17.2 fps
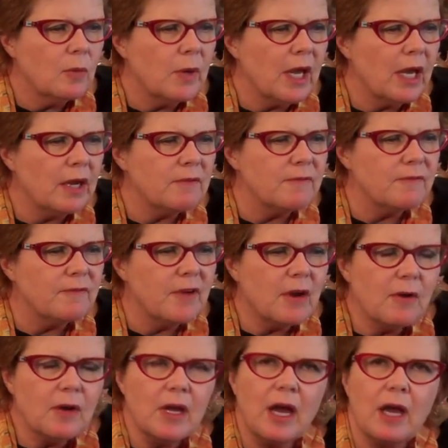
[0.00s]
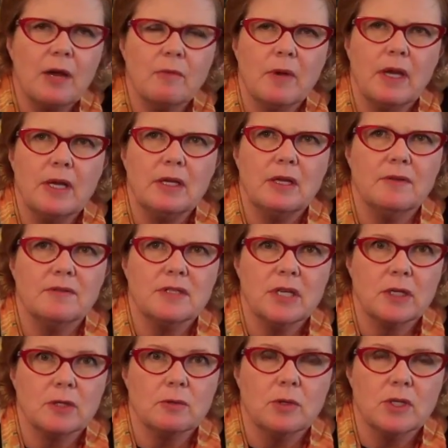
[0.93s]
We had a very high rate of
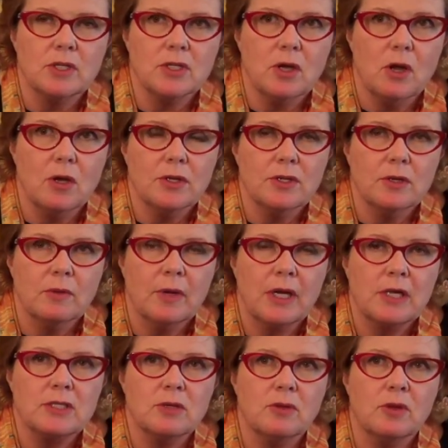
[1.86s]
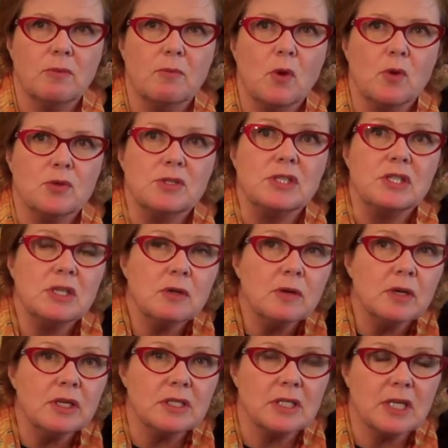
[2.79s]
sexual assault. Okay, so the most
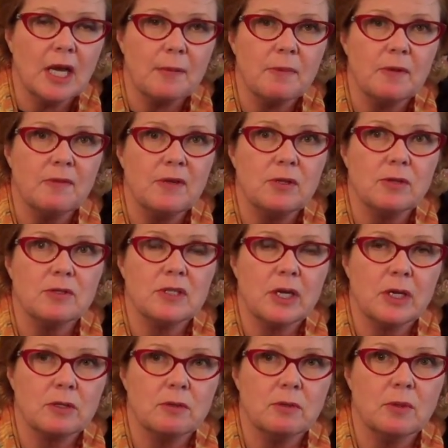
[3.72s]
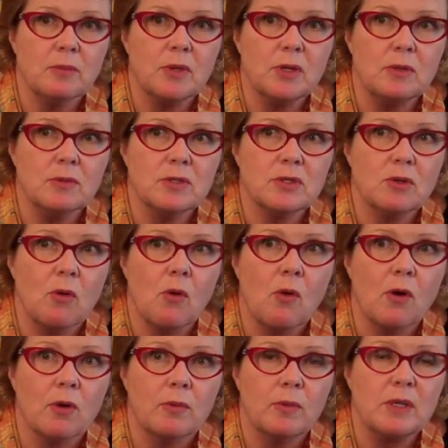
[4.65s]
serious type of either sexual abuse,
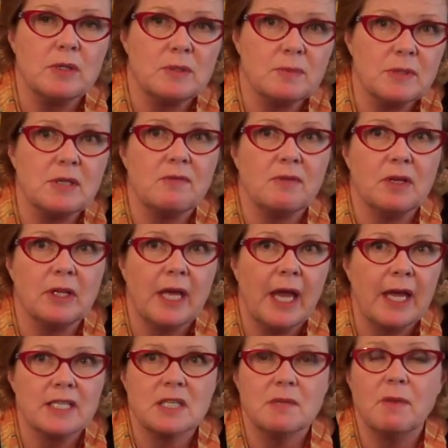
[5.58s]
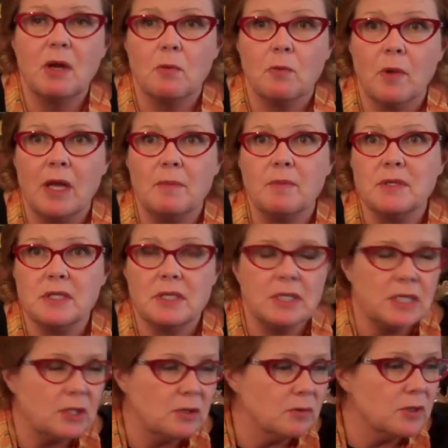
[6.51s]
or we specifically asked about rape as a
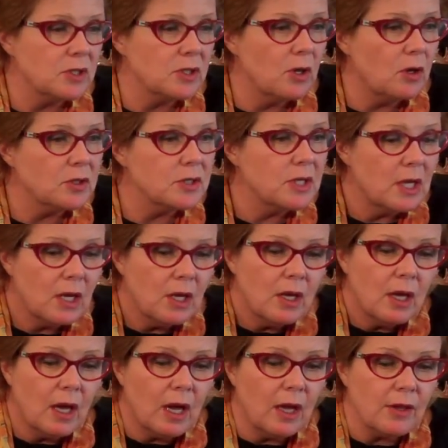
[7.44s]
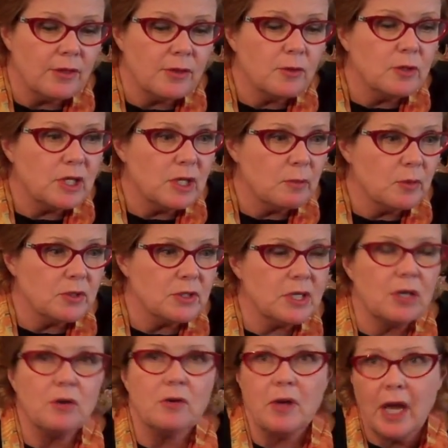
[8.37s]
teen or adult. 13%
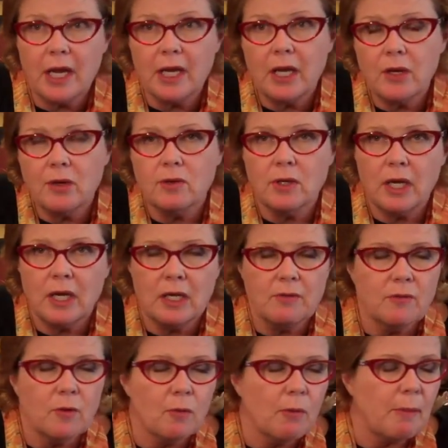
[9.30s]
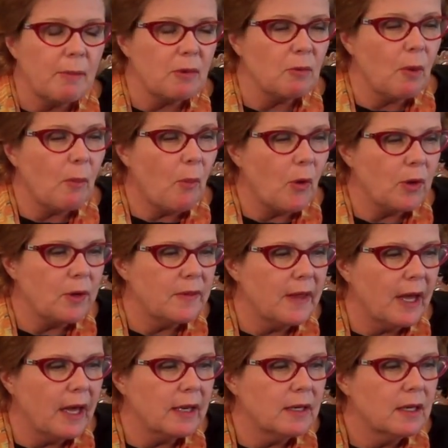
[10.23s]
or 994 women reported
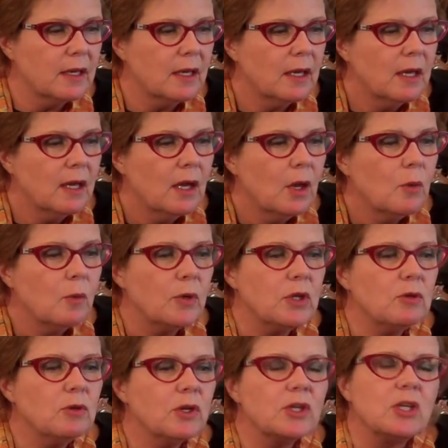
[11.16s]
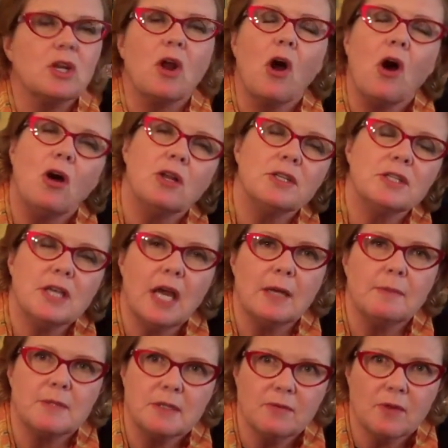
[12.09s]
that. When you looked at all
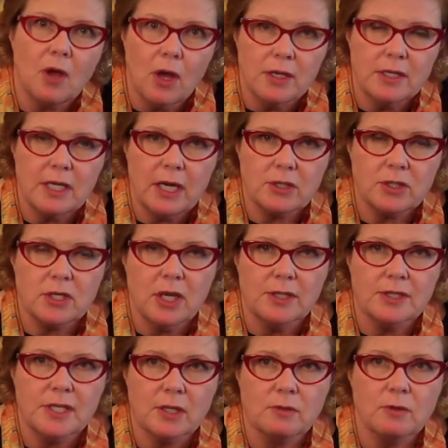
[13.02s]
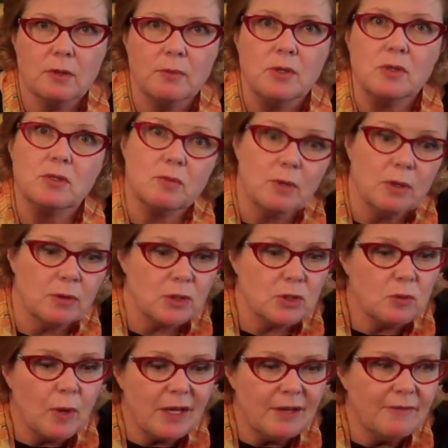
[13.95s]
types of contact child sexual abuse, we were
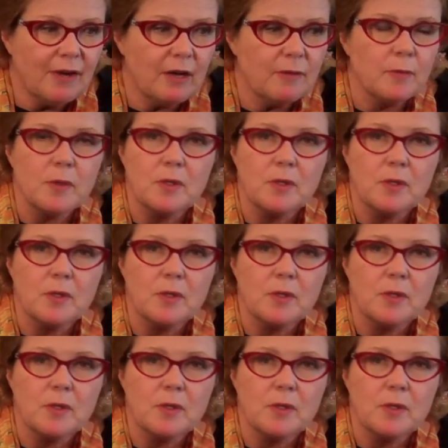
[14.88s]
at 25%,